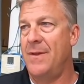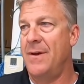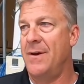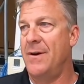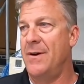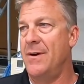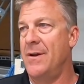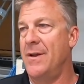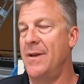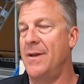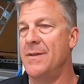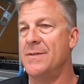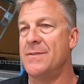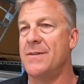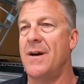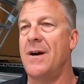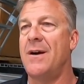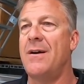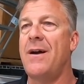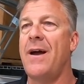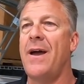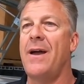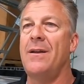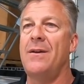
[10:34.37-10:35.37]
There it is.
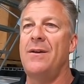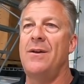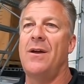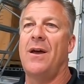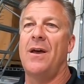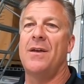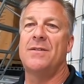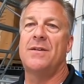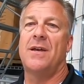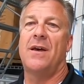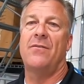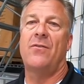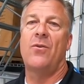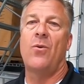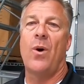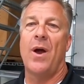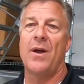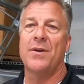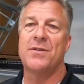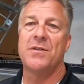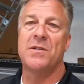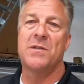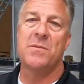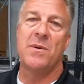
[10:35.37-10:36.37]
All right, you guys have
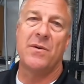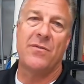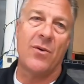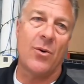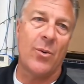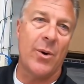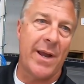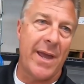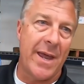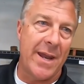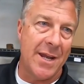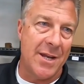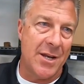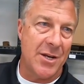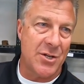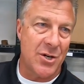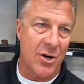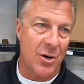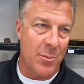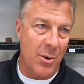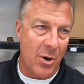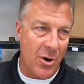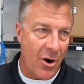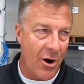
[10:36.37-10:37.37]
questions before we get into
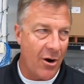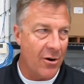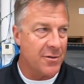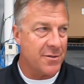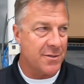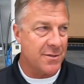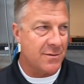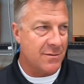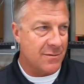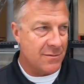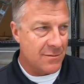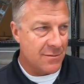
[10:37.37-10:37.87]
turbo cars?